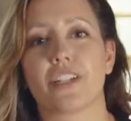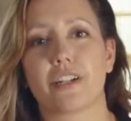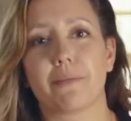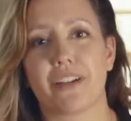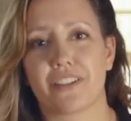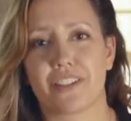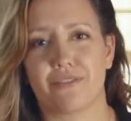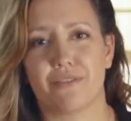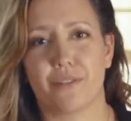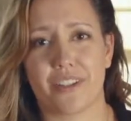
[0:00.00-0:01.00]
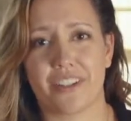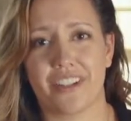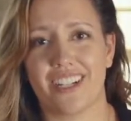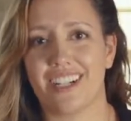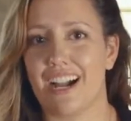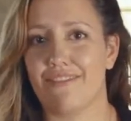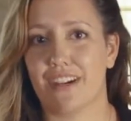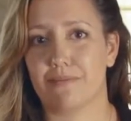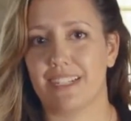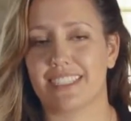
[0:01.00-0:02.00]
but during my 3rd and 4th year, I
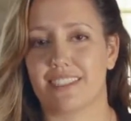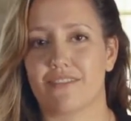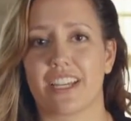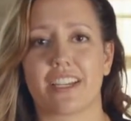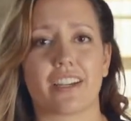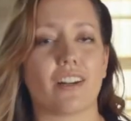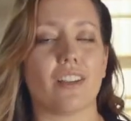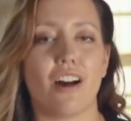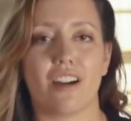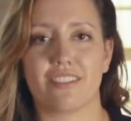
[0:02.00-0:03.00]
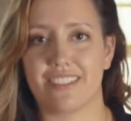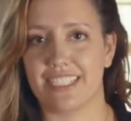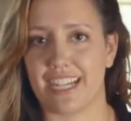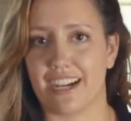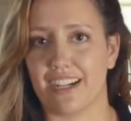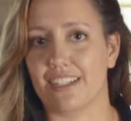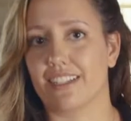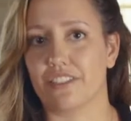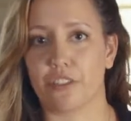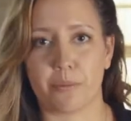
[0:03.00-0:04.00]
found myself taking a lot of design
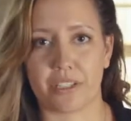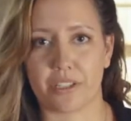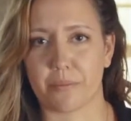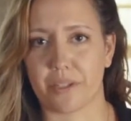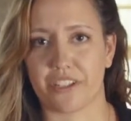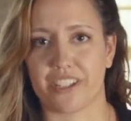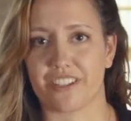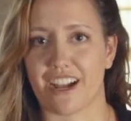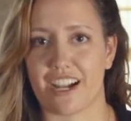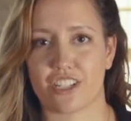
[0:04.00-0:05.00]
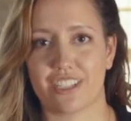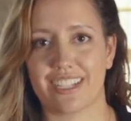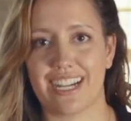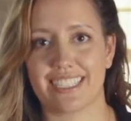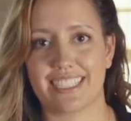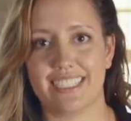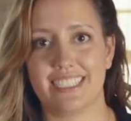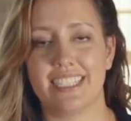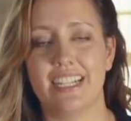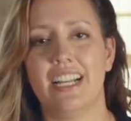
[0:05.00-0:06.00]
and human-computer interaction
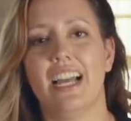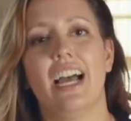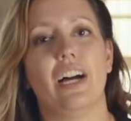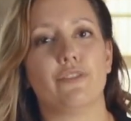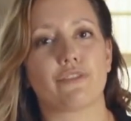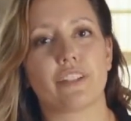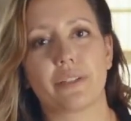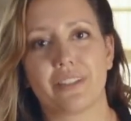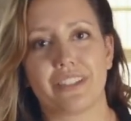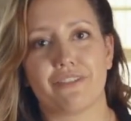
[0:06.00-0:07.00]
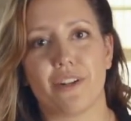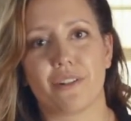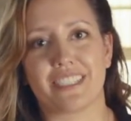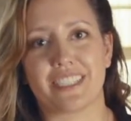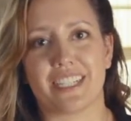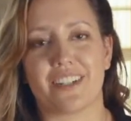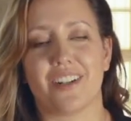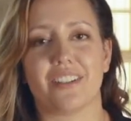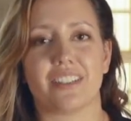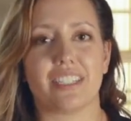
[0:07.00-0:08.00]
classes, and frequently focusing
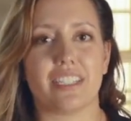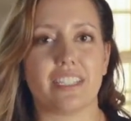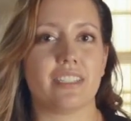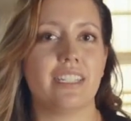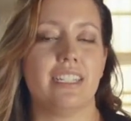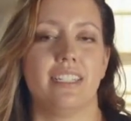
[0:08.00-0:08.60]
on the